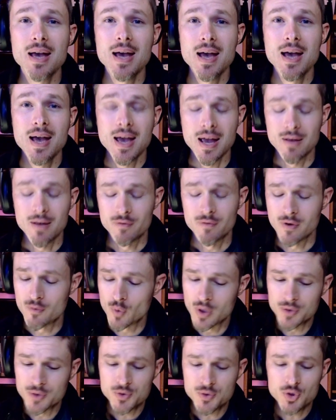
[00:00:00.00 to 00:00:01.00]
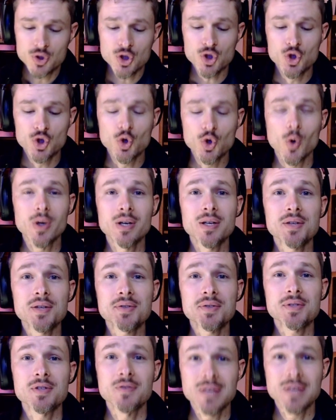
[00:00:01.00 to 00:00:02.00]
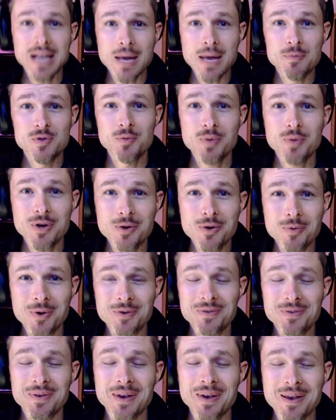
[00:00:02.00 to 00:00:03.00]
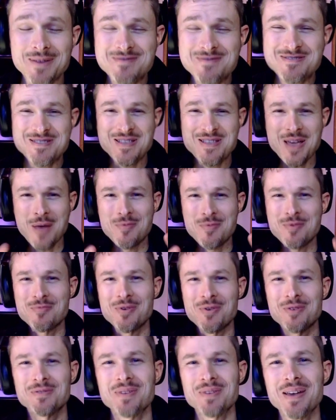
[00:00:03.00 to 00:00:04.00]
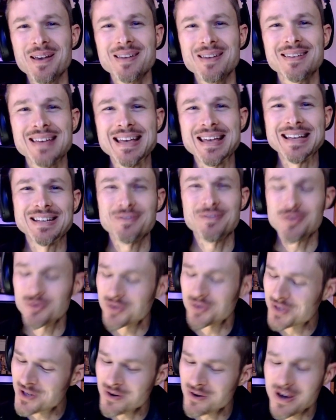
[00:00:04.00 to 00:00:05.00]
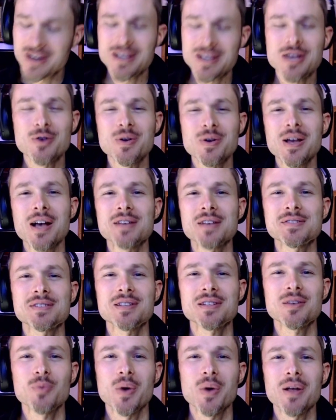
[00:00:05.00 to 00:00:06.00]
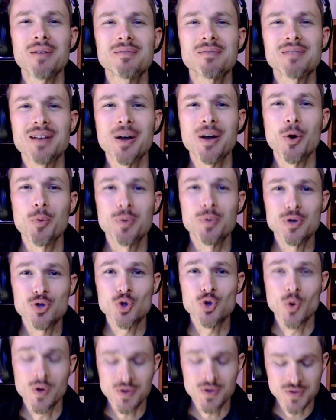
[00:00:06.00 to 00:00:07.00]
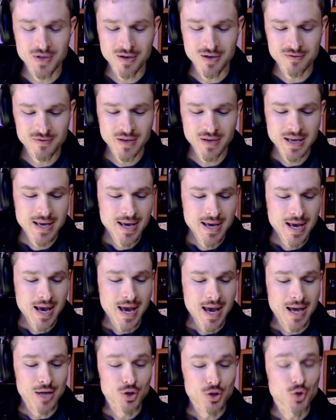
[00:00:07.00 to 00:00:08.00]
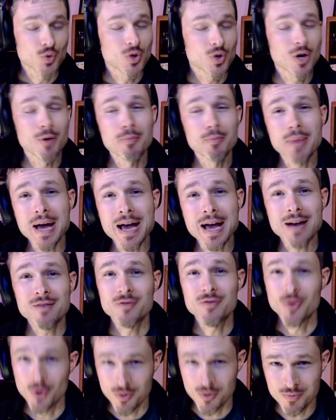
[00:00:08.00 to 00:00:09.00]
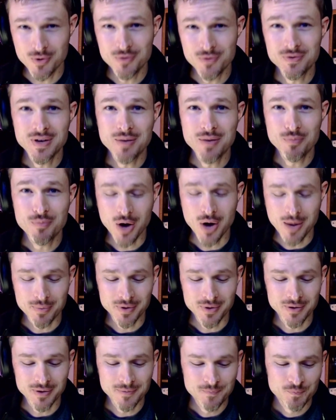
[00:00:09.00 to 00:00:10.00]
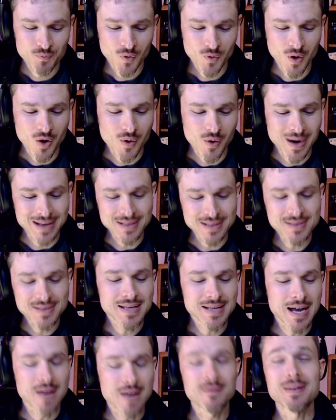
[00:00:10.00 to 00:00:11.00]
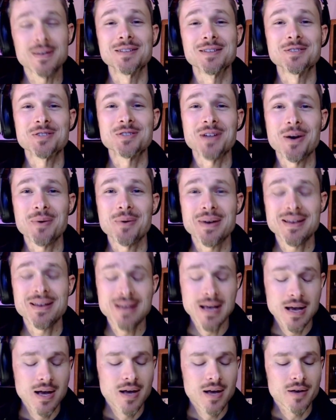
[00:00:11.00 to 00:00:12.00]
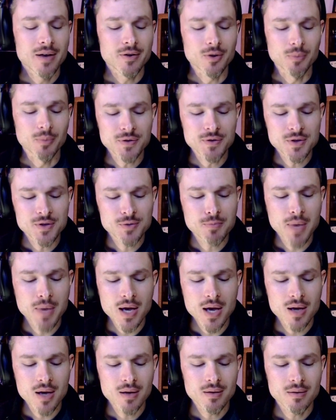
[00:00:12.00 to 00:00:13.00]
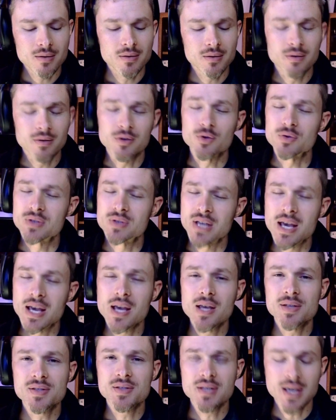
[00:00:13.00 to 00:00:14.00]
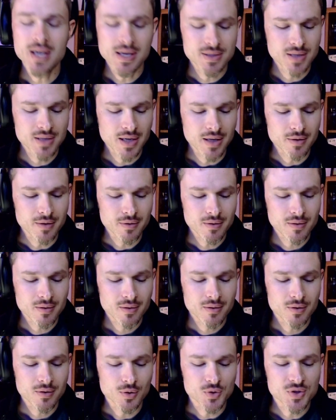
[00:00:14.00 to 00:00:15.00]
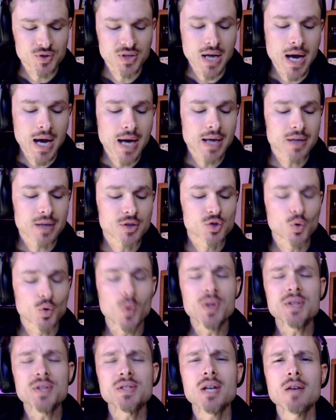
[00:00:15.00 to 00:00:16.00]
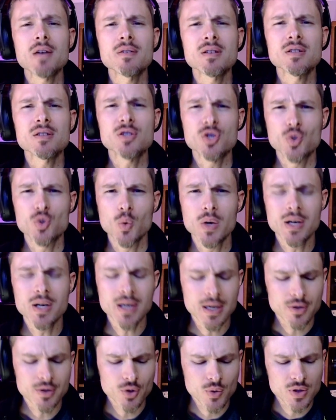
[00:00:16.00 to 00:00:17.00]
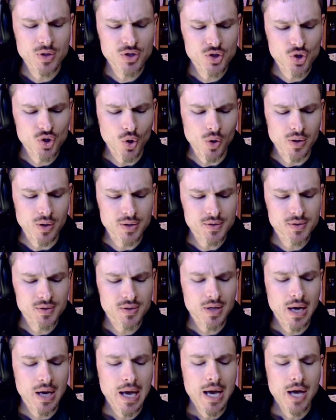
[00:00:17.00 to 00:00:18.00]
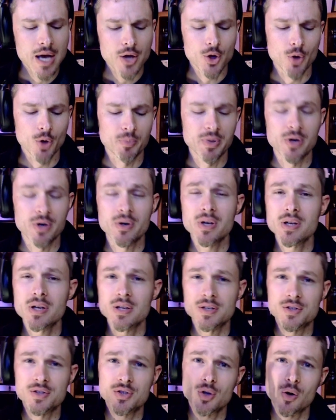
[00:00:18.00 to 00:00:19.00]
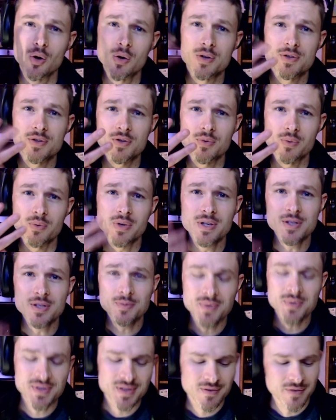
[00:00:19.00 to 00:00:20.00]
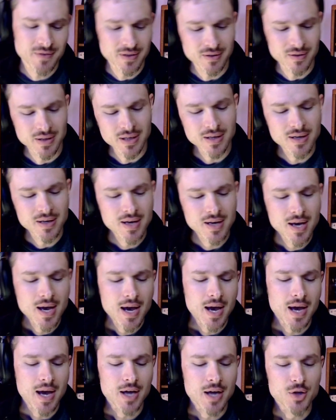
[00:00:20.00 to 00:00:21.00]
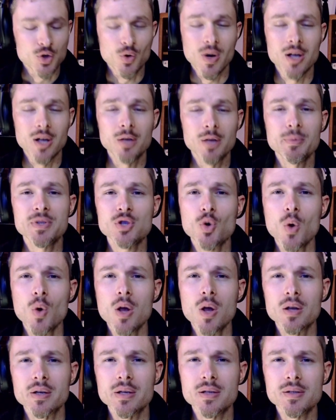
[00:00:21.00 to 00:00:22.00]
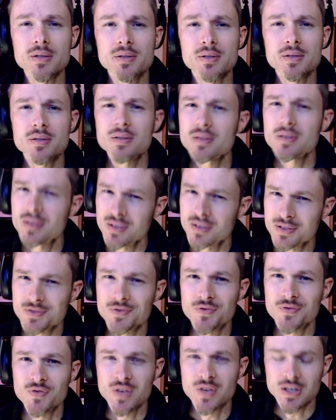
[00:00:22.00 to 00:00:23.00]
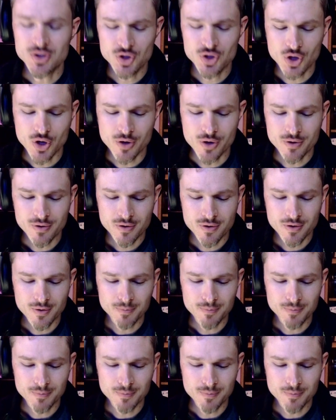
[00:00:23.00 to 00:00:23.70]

And for everyone else who's just joining us, if it happens to be your birthday, happy birthday. And if you're just here out of curiosity, well, I hope you enjoy yourself. And you come back for your birthday proper. All right, let's dive in, shall we? Your month is May. Your day is the 18th. Your sign is 27 to 29 degrees Taurus. Your period is Taurus III specifically. And your element qualities is fixed earth.